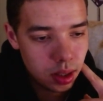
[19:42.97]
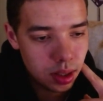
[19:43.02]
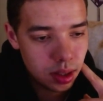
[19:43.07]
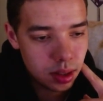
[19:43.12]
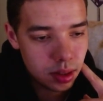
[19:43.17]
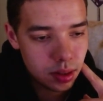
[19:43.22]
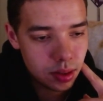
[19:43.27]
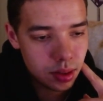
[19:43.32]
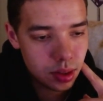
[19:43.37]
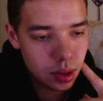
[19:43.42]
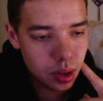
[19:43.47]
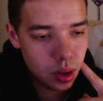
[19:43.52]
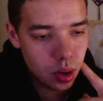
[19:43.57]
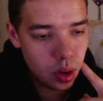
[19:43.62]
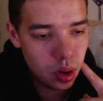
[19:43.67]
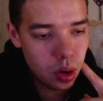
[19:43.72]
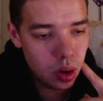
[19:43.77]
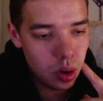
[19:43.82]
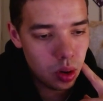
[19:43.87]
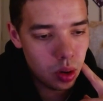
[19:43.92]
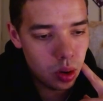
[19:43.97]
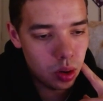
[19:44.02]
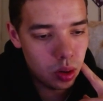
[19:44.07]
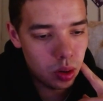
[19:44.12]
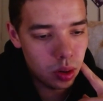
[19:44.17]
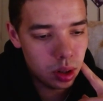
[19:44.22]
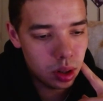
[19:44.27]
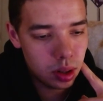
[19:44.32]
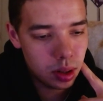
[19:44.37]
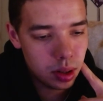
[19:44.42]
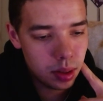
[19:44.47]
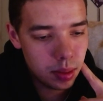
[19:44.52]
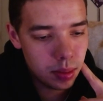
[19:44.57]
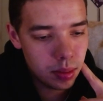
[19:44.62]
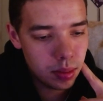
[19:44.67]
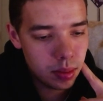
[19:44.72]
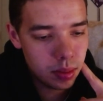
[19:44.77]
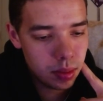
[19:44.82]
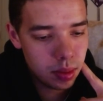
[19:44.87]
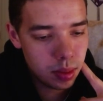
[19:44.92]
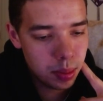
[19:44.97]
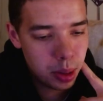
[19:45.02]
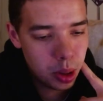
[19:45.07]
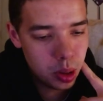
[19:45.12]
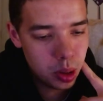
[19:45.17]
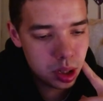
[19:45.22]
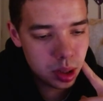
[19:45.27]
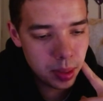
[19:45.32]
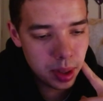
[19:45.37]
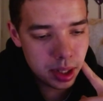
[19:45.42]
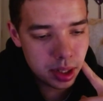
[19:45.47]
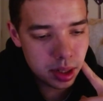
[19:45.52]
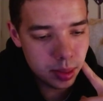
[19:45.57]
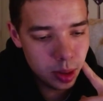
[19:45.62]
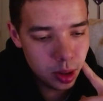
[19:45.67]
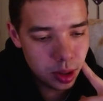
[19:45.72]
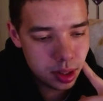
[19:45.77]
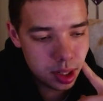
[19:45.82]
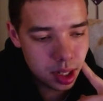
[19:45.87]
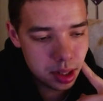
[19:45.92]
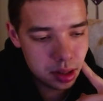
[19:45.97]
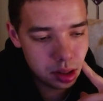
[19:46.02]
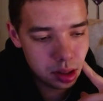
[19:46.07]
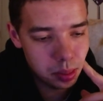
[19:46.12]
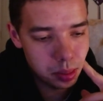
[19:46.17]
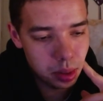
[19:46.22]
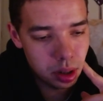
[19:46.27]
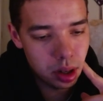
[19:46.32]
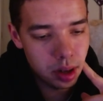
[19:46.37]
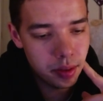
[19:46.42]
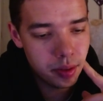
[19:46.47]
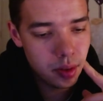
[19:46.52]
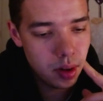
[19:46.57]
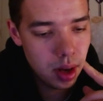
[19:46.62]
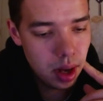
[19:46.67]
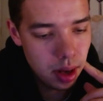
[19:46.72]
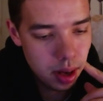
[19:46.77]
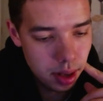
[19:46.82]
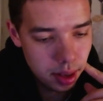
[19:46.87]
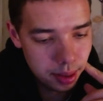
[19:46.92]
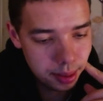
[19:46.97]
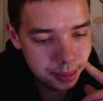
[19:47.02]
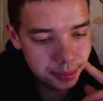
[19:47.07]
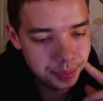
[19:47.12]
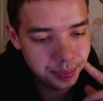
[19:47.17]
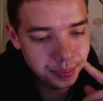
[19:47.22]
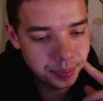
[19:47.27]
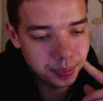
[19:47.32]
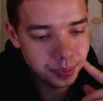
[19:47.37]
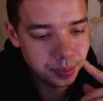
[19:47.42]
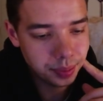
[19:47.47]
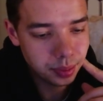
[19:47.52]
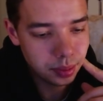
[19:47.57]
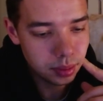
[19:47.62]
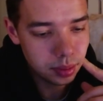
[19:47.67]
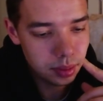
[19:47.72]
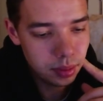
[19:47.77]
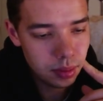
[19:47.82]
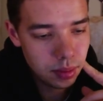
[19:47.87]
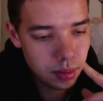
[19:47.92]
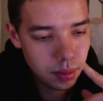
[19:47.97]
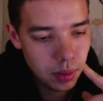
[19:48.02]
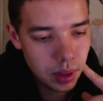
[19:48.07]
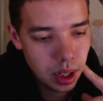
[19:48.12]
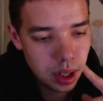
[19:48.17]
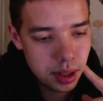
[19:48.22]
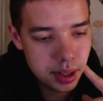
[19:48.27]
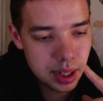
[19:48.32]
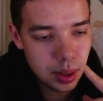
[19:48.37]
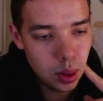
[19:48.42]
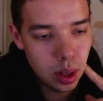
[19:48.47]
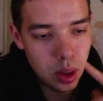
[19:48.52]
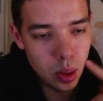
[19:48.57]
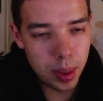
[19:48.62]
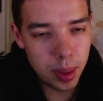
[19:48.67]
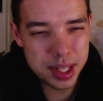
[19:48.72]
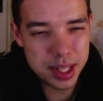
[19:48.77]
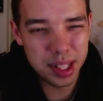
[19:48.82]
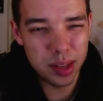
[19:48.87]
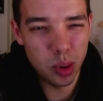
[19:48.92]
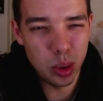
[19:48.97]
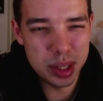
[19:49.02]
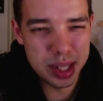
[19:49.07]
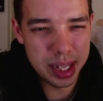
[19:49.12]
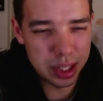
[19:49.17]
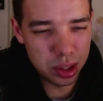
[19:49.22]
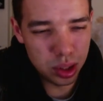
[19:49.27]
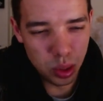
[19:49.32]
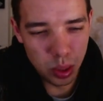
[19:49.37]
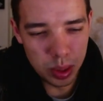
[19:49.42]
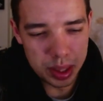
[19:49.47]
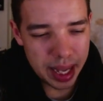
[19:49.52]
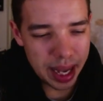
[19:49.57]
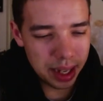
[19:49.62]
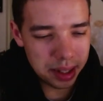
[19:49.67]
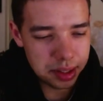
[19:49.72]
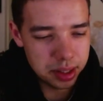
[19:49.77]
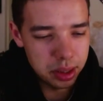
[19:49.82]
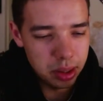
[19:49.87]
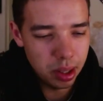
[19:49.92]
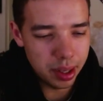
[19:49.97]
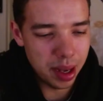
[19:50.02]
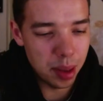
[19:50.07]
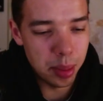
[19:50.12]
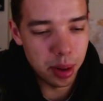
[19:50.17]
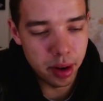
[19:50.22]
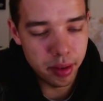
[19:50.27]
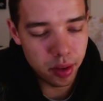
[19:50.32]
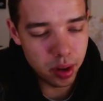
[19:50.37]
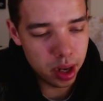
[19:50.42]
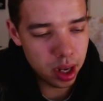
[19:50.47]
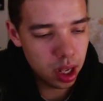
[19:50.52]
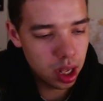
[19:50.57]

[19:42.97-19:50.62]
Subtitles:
So, Potion makes the most sense on Butterfree. Because then it basically would take 2 attacks to knock out Butterfree.